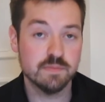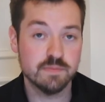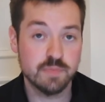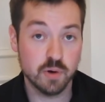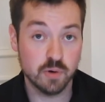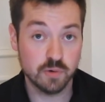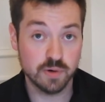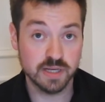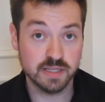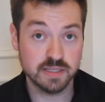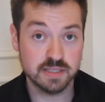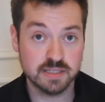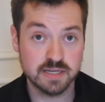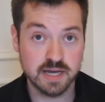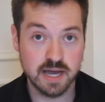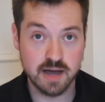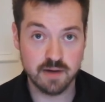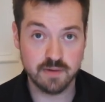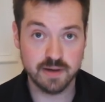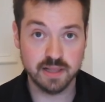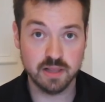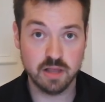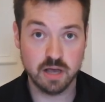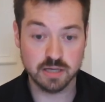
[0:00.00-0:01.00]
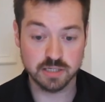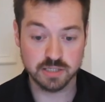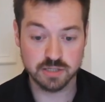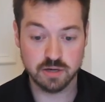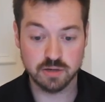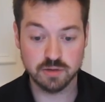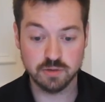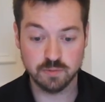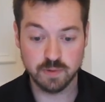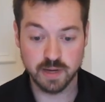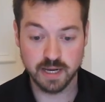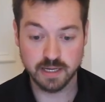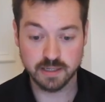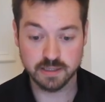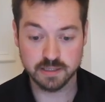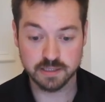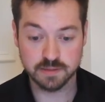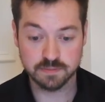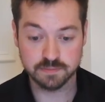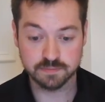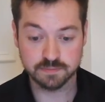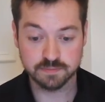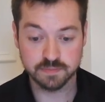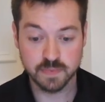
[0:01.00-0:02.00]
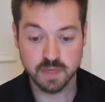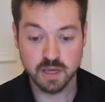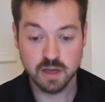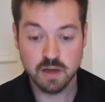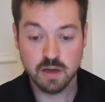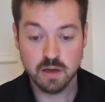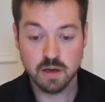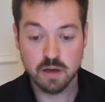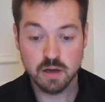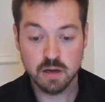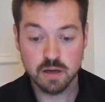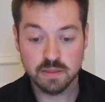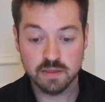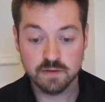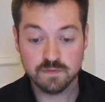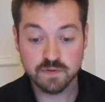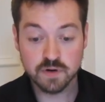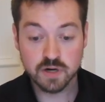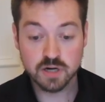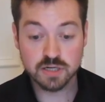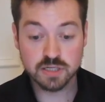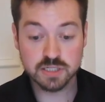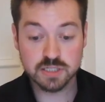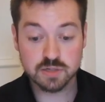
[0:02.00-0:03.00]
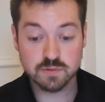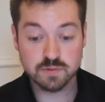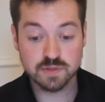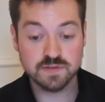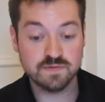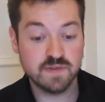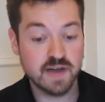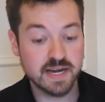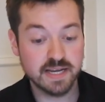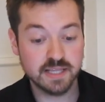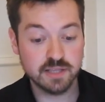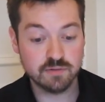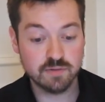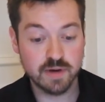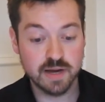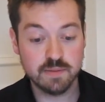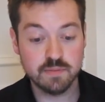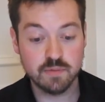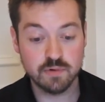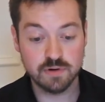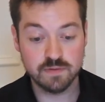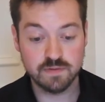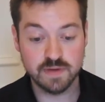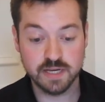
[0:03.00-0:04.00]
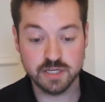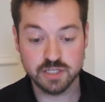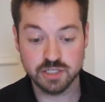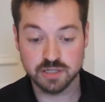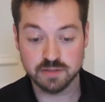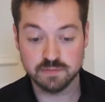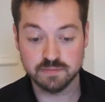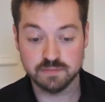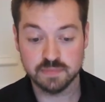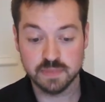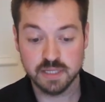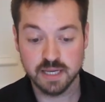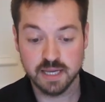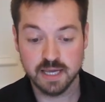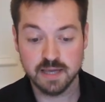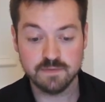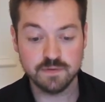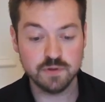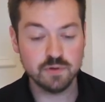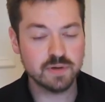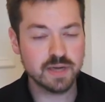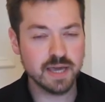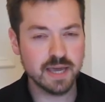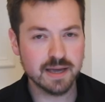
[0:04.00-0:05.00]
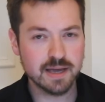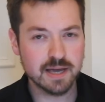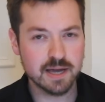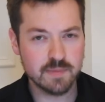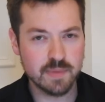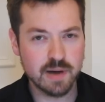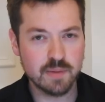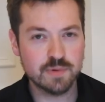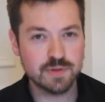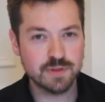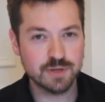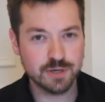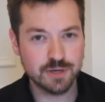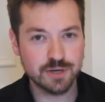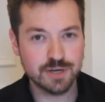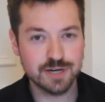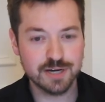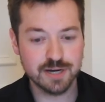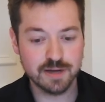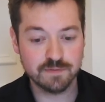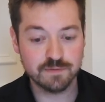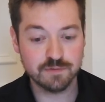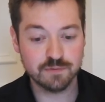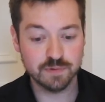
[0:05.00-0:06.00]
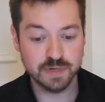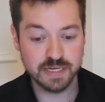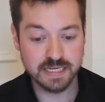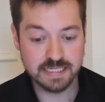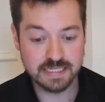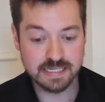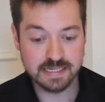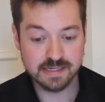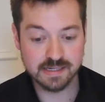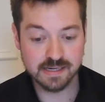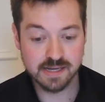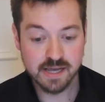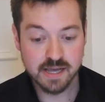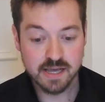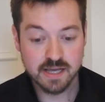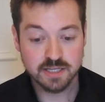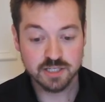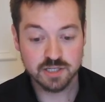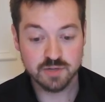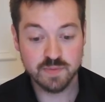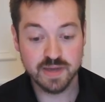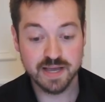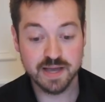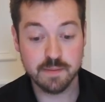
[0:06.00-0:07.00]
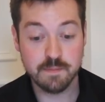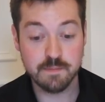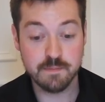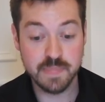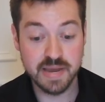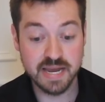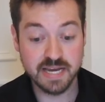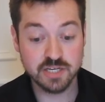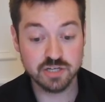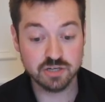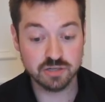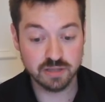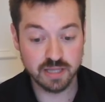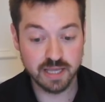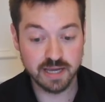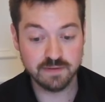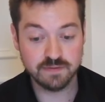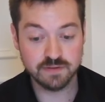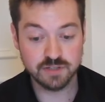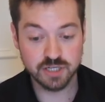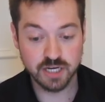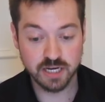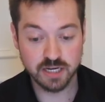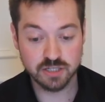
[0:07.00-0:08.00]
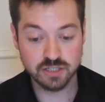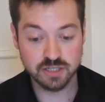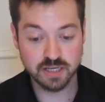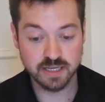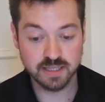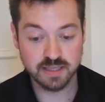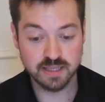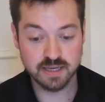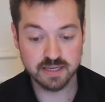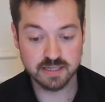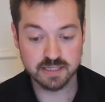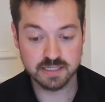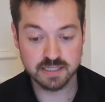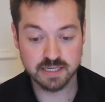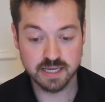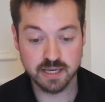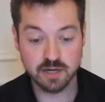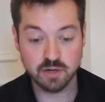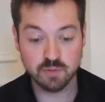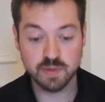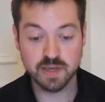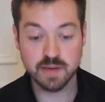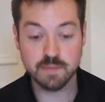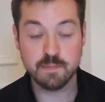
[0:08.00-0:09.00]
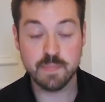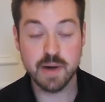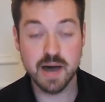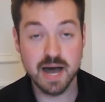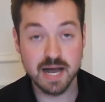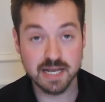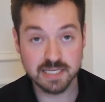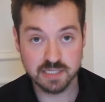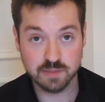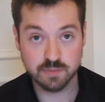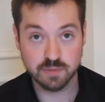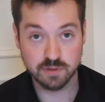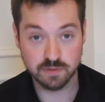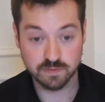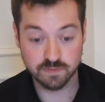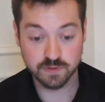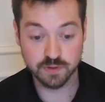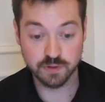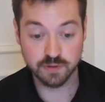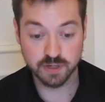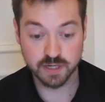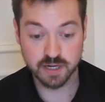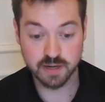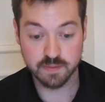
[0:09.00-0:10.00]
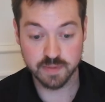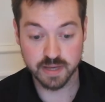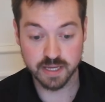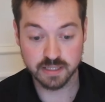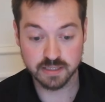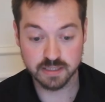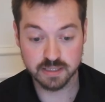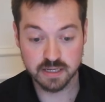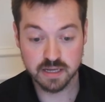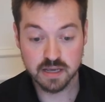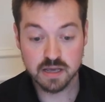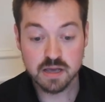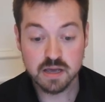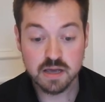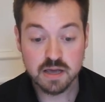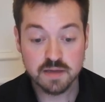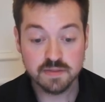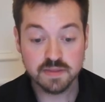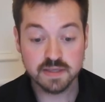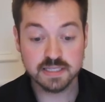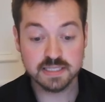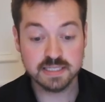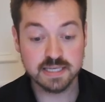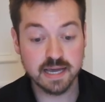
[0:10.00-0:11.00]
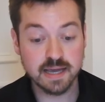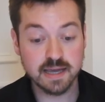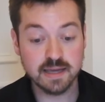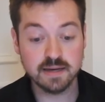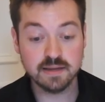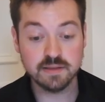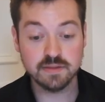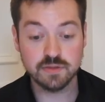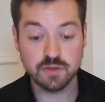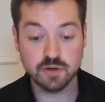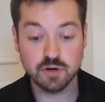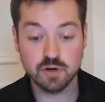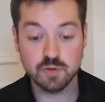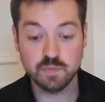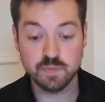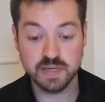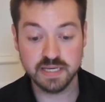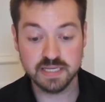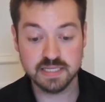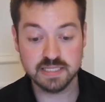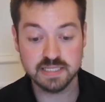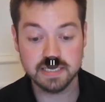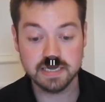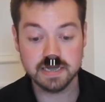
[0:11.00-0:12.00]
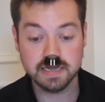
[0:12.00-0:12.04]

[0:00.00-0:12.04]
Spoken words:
components to how I lost all the weight. The first was finding the right motivation. If you can't come up with a good enough reason to make a major life change like this, it'll be impossible for you to commit. The second and third piece...